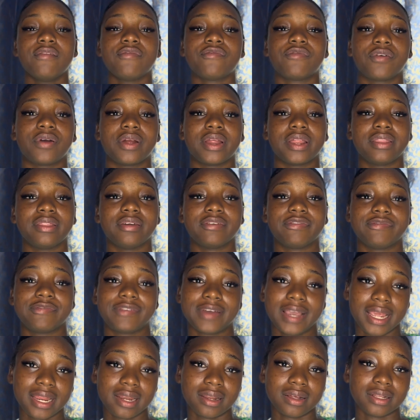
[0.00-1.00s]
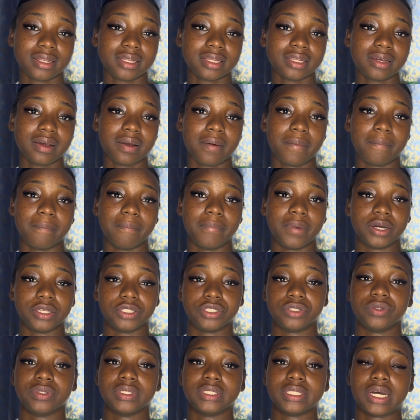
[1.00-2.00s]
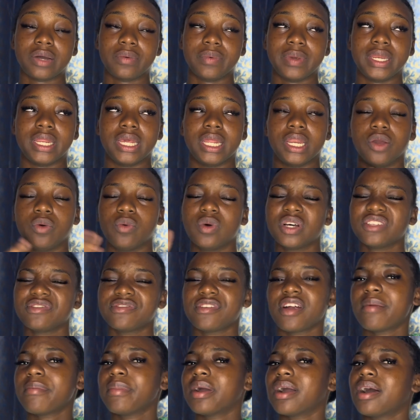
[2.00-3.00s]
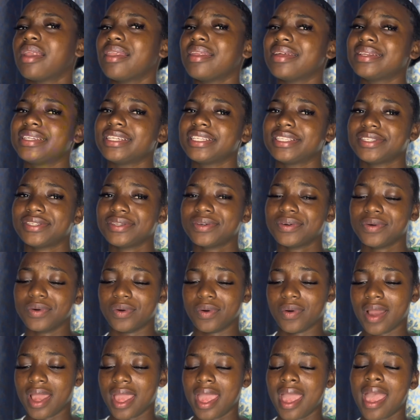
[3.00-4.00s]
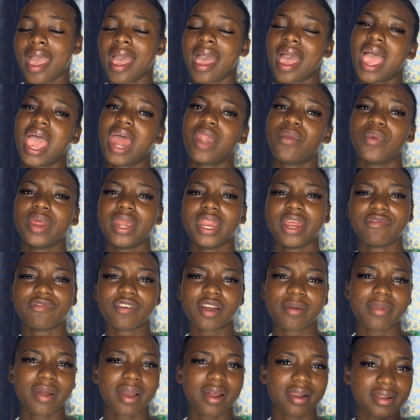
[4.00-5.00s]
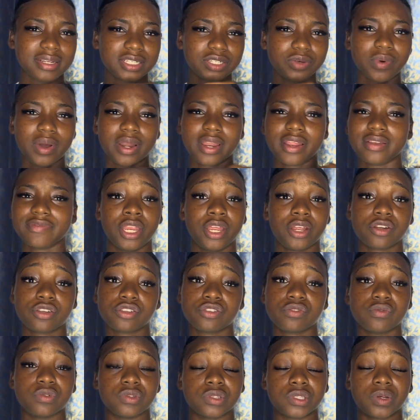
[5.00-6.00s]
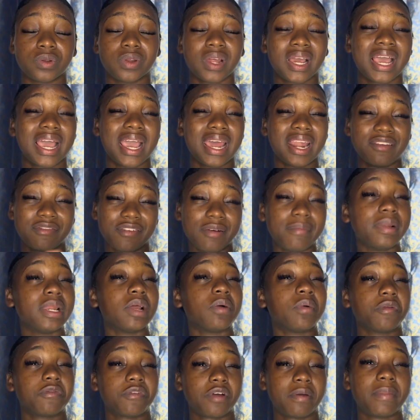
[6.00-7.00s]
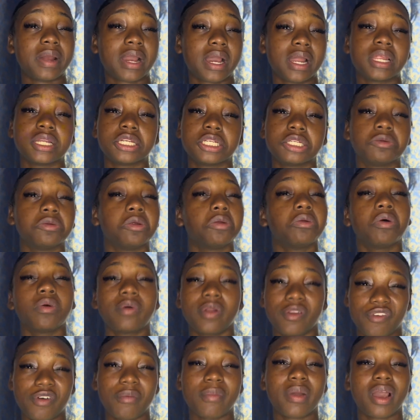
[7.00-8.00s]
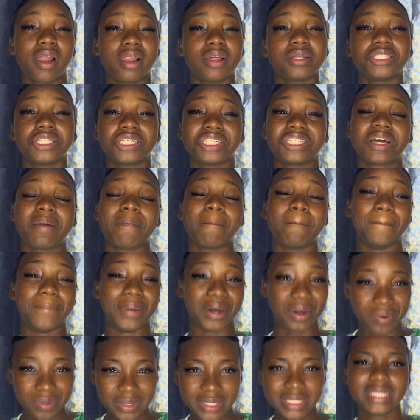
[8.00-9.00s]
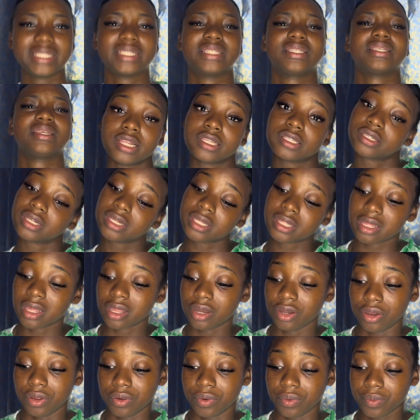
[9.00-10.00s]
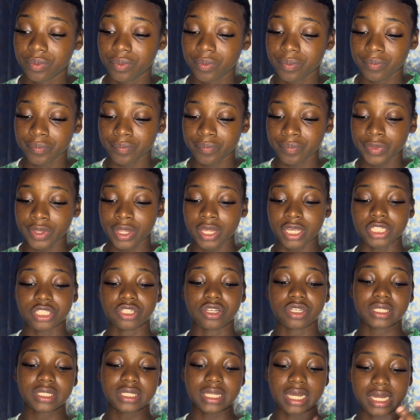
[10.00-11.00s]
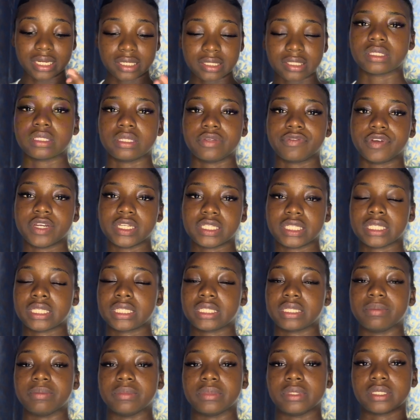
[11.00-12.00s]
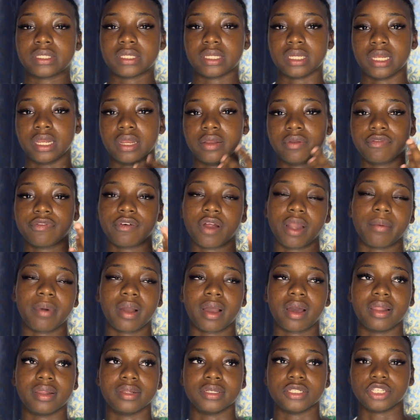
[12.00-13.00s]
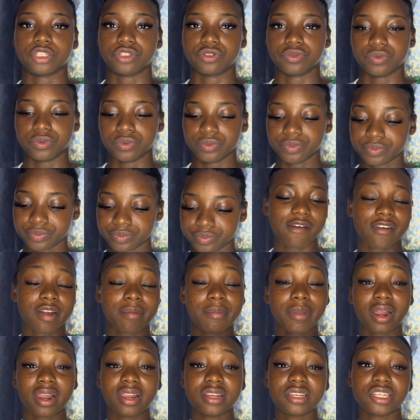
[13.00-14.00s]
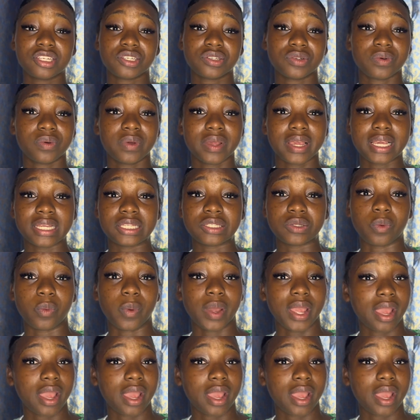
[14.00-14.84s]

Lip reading: for the final module that we did, it was pharmacology 2, and we did pharmacology 1 in year 2. So I'm kind of familiar with pharmacology. You don't know what pharmacology is about. It's nothing new. It's just that different systems in pharmacology 2. Pharmacology 2 is way